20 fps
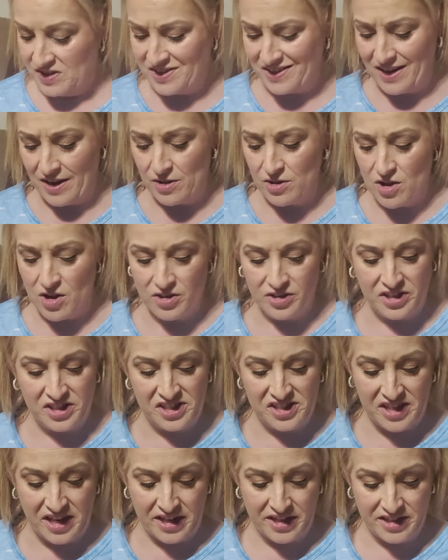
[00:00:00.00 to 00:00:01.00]
See how long the
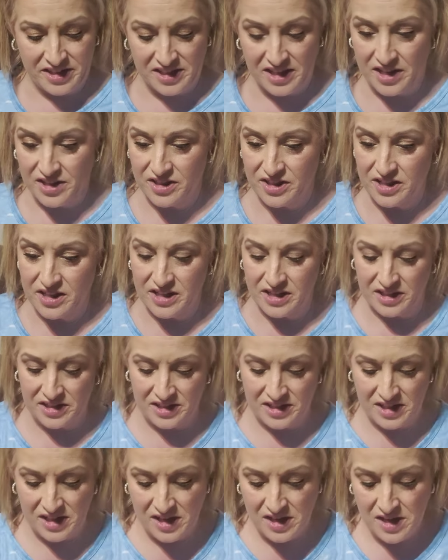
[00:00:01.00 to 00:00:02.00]
steak is on
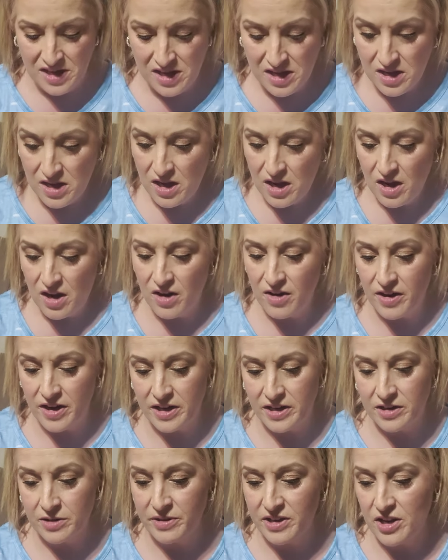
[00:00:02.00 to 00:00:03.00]
this. All
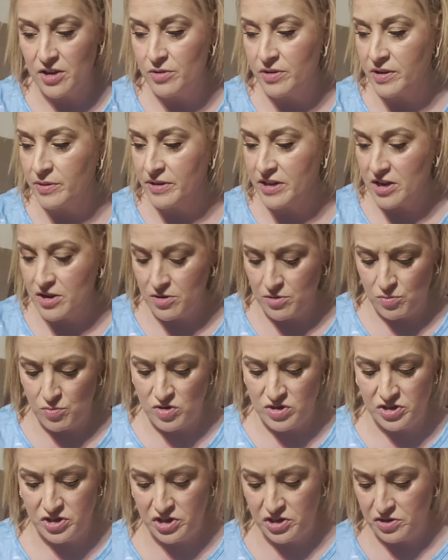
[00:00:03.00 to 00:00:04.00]
right, here we go.
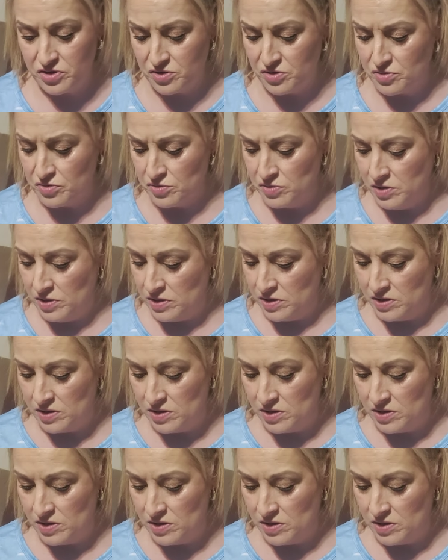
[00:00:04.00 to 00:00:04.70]
1, 2...